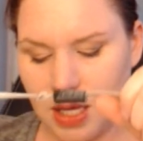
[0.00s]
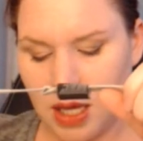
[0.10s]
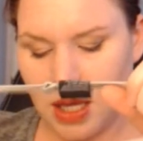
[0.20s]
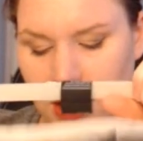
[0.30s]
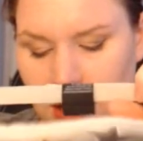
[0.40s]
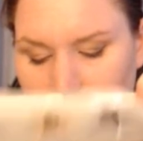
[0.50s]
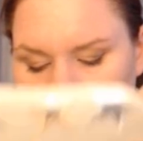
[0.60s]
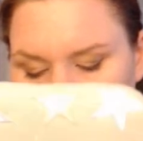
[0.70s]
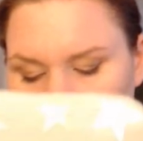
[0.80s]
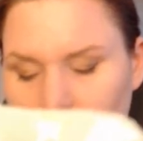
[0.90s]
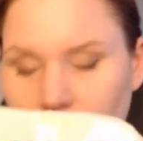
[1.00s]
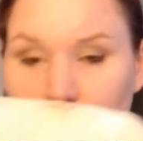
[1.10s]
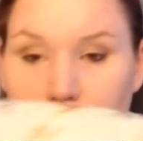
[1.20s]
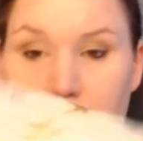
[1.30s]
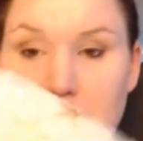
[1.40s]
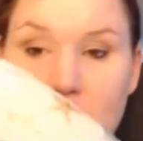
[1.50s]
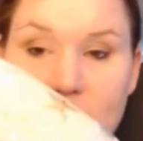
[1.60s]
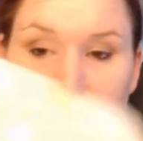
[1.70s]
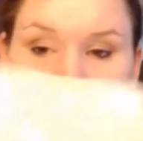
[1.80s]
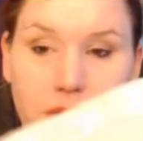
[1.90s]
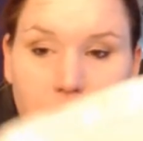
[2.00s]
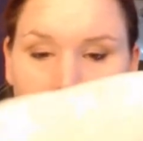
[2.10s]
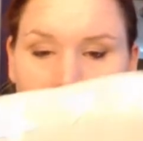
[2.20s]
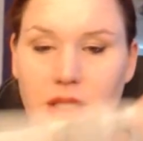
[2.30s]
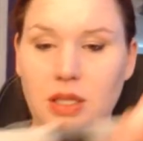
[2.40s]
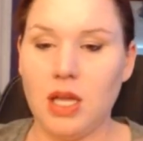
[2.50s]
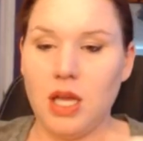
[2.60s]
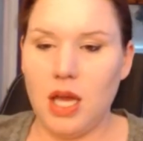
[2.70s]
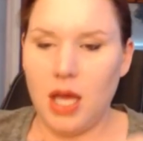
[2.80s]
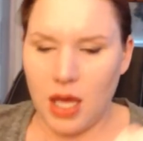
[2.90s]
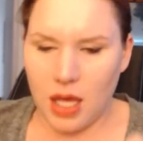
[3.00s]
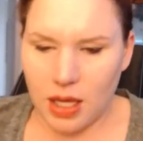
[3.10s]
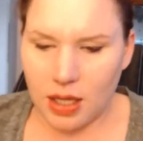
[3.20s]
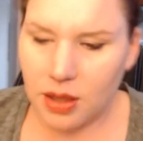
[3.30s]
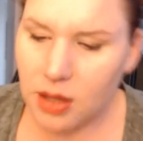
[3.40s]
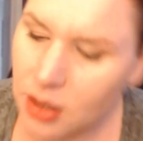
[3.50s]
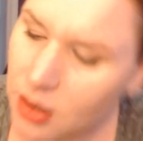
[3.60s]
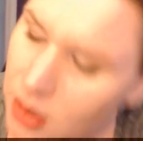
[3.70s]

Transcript: and it is either mint or green, and I think